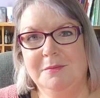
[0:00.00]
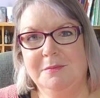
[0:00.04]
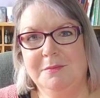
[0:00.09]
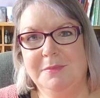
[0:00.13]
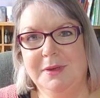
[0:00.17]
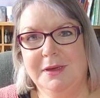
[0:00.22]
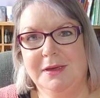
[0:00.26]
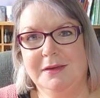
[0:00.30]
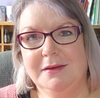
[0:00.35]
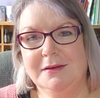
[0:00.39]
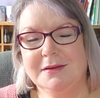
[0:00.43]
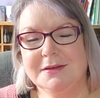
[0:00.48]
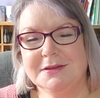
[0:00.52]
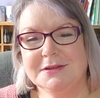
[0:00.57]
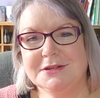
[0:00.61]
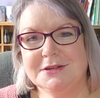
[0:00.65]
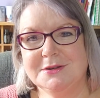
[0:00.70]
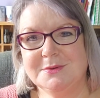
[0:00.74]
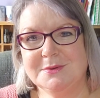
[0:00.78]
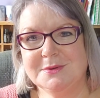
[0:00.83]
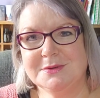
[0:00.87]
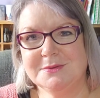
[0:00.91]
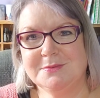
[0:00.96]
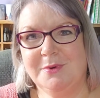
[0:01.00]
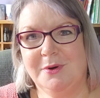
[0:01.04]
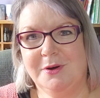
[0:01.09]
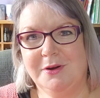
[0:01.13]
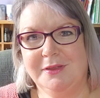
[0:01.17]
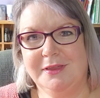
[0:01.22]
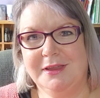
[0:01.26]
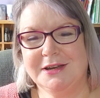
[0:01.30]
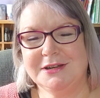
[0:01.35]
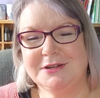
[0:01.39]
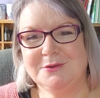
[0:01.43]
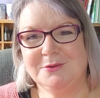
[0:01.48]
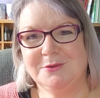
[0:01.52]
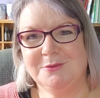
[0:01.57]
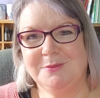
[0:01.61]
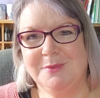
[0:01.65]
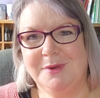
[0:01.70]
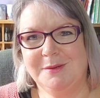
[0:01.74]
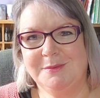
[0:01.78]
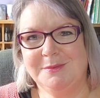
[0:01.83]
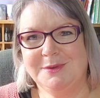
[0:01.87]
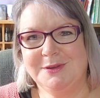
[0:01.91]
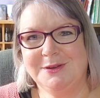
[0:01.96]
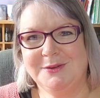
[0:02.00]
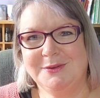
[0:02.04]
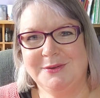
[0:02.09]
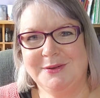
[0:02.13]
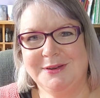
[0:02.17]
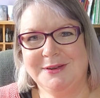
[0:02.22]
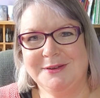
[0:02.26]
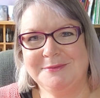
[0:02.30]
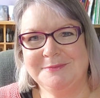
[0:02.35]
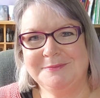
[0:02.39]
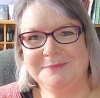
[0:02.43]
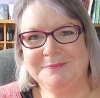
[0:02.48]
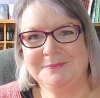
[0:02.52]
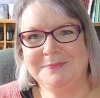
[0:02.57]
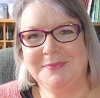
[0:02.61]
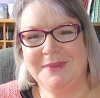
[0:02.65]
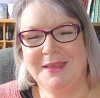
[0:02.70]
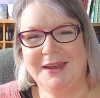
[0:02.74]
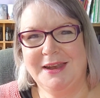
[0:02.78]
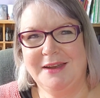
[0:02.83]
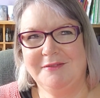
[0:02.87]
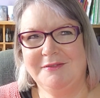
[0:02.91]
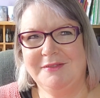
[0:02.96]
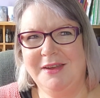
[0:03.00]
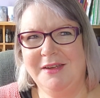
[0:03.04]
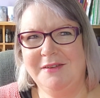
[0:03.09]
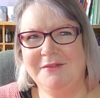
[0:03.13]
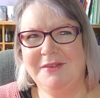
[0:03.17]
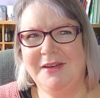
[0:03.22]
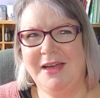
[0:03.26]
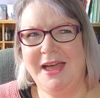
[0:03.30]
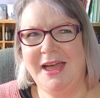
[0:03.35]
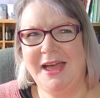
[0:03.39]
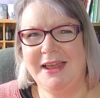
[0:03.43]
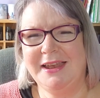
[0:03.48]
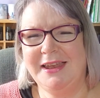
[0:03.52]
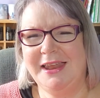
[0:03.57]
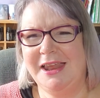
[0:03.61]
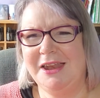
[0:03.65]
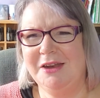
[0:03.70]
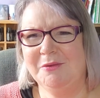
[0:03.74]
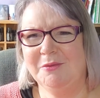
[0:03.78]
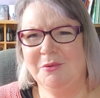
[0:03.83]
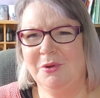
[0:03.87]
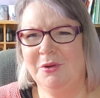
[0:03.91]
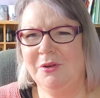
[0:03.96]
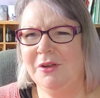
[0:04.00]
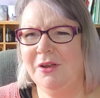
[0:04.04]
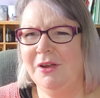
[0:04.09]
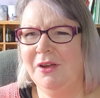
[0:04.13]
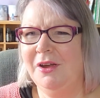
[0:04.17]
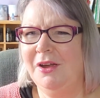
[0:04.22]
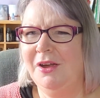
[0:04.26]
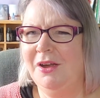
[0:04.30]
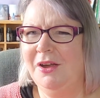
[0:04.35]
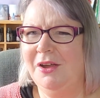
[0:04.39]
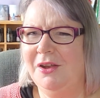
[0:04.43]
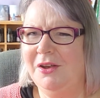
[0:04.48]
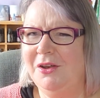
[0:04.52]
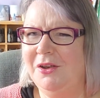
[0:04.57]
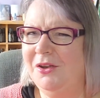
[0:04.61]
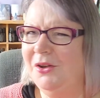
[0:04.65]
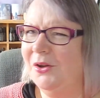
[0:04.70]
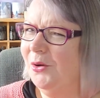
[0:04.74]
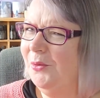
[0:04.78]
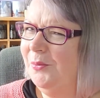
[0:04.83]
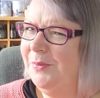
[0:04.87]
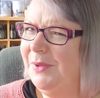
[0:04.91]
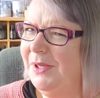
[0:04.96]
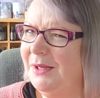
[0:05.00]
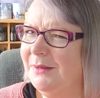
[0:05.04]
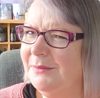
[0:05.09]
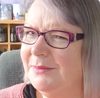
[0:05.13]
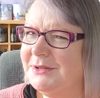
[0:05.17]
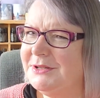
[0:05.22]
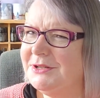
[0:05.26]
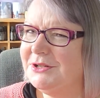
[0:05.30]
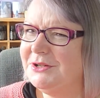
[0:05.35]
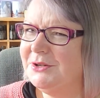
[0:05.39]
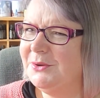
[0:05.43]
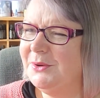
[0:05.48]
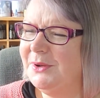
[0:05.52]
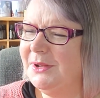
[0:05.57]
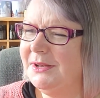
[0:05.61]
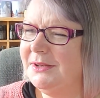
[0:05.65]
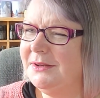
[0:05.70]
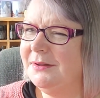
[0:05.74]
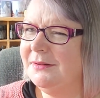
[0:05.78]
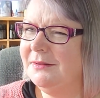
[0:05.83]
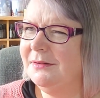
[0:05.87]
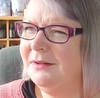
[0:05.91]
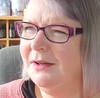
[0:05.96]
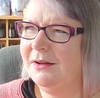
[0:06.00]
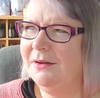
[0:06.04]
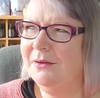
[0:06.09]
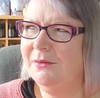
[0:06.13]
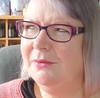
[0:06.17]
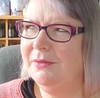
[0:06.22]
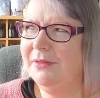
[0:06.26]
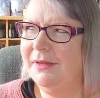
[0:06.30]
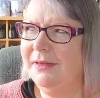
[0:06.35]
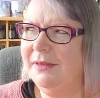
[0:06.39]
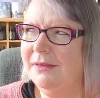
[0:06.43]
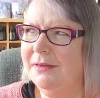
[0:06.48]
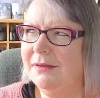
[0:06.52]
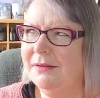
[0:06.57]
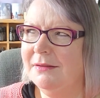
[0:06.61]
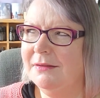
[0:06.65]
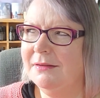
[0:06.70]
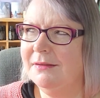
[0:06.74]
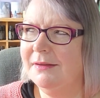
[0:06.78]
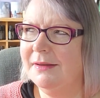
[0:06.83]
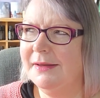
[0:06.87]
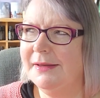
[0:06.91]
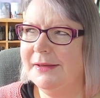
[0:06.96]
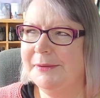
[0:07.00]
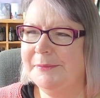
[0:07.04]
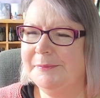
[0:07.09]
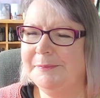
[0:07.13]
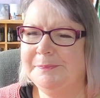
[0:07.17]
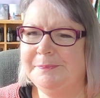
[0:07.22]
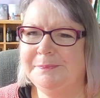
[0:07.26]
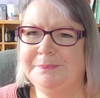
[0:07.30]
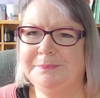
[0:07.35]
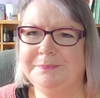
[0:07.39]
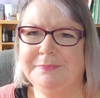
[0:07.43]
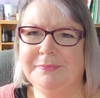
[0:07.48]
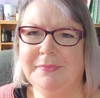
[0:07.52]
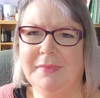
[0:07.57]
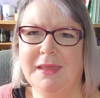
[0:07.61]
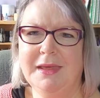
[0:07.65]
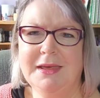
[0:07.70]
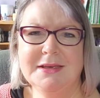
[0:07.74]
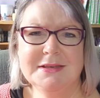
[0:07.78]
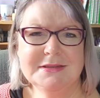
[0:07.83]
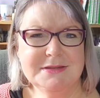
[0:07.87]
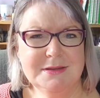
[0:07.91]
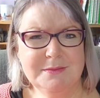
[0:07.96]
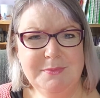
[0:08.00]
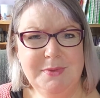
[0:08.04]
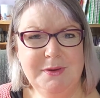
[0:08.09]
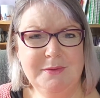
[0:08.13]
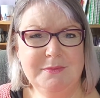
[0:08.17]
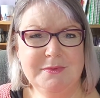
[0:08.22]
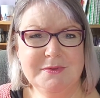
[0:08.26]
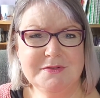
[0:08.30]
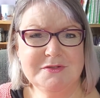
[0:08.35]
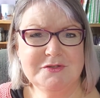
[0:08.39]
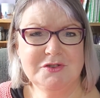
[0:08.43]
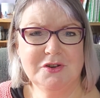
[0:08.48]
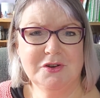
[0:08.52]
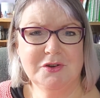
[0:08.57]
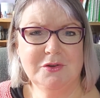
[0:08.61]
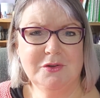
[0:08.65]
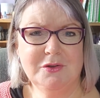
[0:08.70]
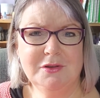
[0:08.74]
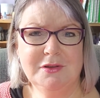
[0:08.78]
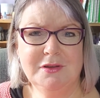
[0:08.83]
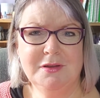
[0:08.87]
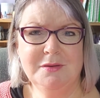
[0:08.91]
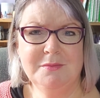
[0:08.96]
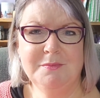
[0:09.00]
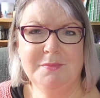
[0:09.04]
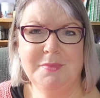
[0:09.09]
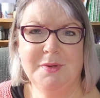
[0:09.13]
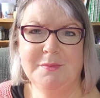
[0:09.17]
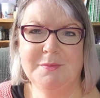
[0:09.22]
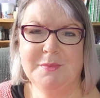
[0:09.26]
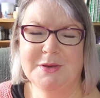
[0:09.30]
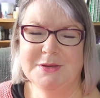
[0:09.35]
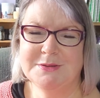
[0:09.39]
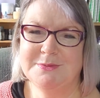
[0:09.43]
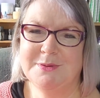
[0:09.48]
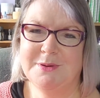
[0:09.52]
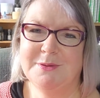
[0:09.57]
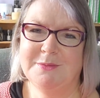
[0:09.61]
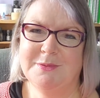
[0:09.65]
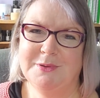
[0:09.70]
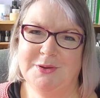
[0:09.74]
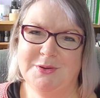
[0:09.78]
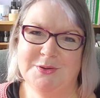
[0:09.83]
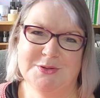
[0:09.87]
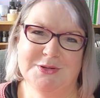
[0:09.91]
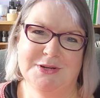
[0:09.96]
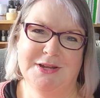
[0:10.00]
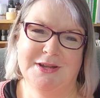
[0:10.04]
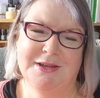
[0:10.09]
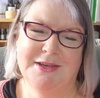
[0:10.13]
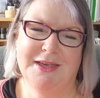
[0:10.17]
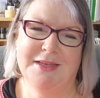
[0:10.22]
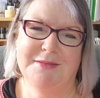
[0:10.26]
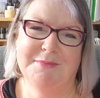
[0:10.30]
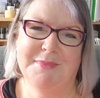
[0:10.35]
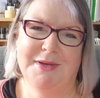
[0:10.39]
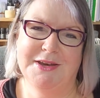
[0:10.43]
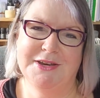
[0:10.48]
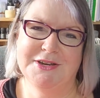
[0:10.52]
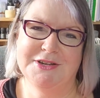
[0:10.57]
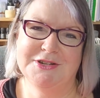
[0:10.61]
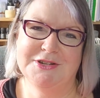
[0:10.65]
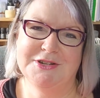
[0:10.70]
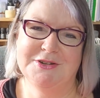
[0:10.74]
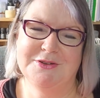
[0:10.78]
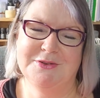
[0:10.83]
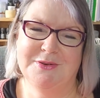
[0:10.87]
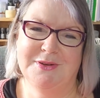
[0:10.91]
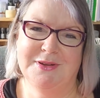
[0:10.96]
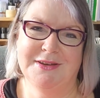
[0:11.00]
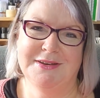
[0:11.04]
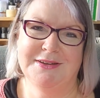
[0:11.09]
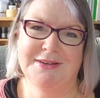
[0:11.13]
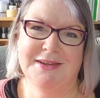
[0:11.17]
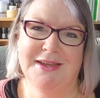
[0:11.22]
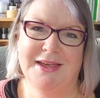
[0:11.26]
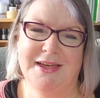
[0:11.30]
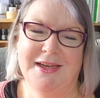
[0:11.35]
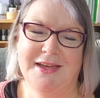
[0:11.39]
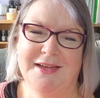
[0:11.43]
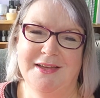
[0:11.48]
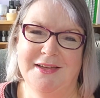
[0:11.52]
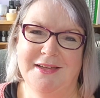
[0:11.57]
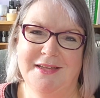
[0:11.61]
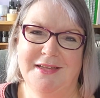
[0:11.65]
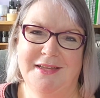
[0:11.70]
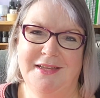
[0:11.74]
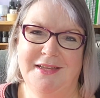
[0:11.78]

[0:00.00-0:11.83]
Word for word: because she was worried that she wouldn't be able to do it. And I've never had anyone not be able to do it, I don't think. Um, some people have struggled, but most people usually can manage to do it uh,